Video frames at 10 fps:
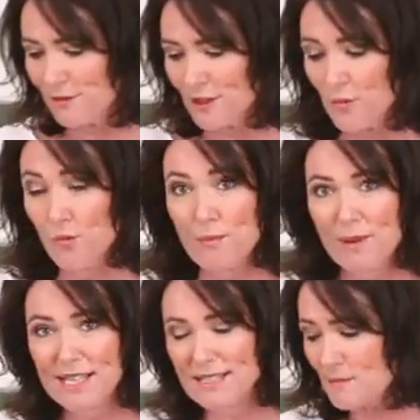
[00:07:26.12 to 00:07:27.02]
for
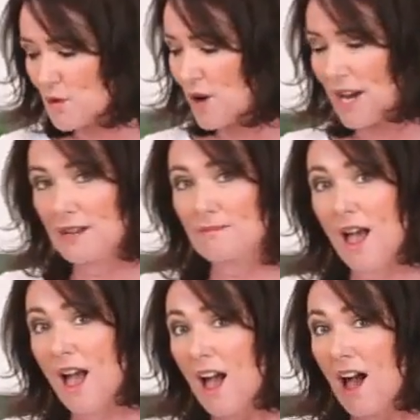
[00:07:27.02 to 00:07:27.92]
whipping some cream.
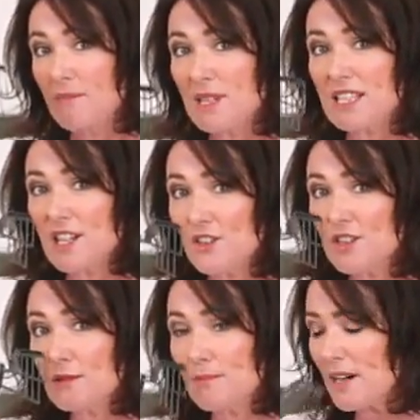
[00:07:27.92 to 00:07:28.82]
I'm just going to
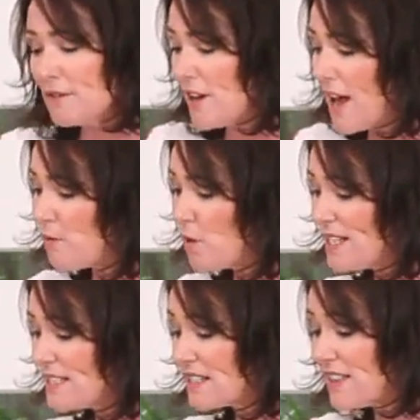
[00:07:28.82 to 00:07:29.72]
use the butterfly
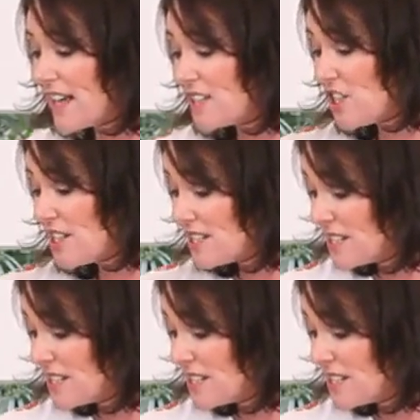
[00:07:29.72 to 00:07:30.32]
whisk that just